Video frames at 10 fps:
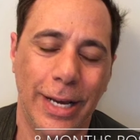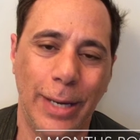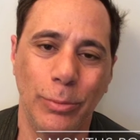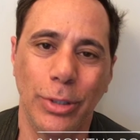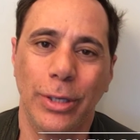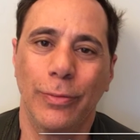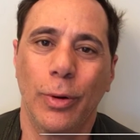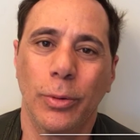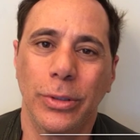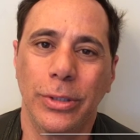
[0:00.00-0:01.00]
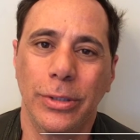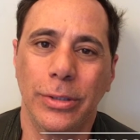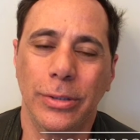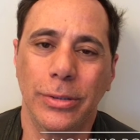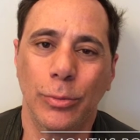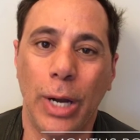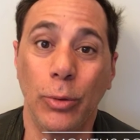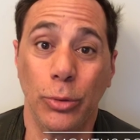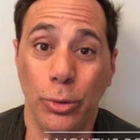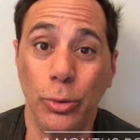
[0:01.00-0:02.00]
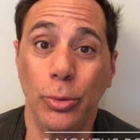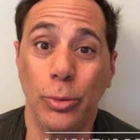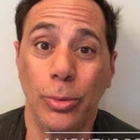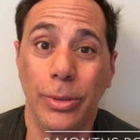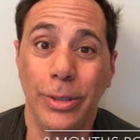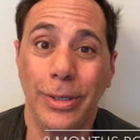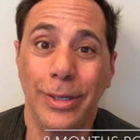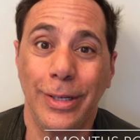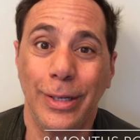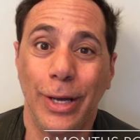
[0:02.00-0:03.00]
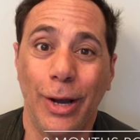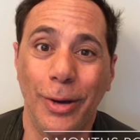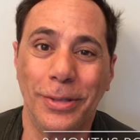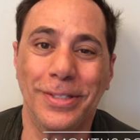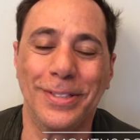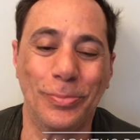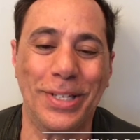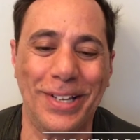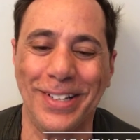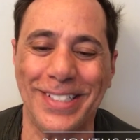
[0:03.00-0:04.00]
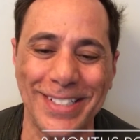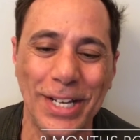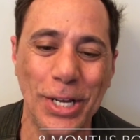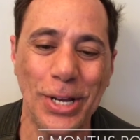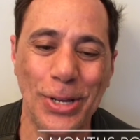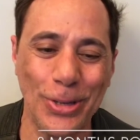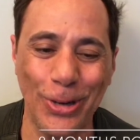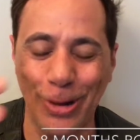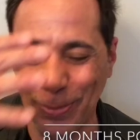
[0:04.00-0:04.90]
I'm looking forward to round 2. Because, I